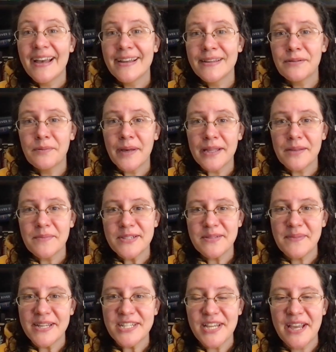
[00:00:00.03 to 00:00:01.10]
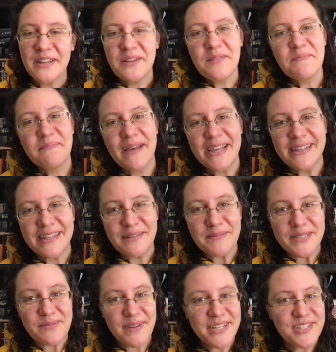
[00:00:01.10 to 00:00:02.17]
Hi, welcome to my channel. My name
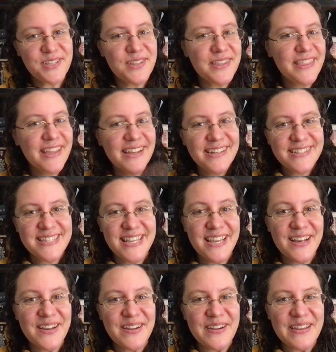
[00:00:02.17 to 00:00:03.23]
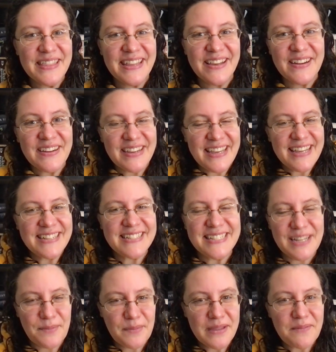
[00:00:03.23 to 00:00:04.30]
is Rachel. That is the R in the RK
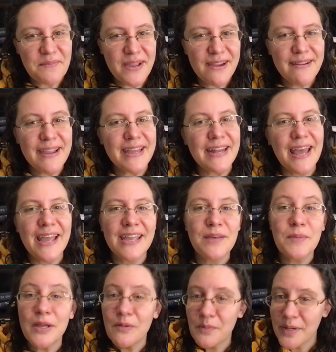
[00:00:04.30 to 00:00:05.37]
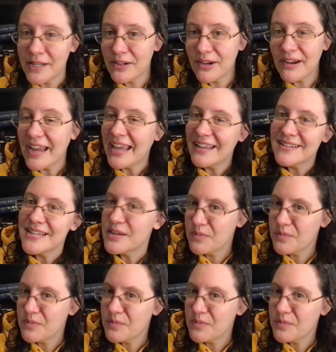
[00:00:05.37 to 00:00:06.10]
Stumblingbear, and I am a reader and a